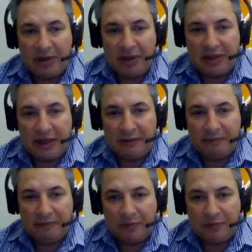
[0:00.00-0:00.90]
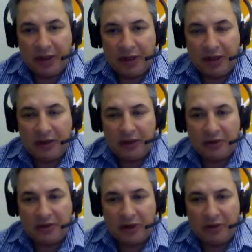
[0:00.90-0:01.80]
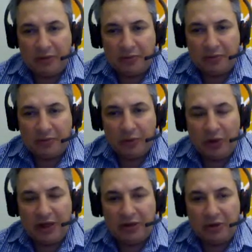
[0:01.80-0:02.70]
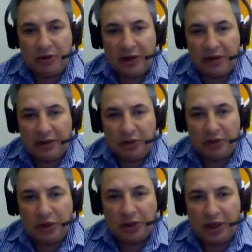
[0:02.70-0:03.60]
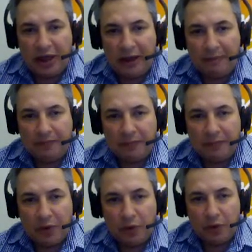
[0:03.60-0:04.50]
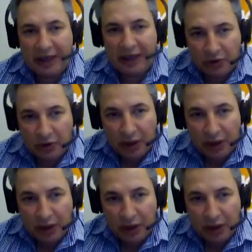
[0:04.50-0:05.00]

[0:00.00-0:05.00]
But so we had to look at looking at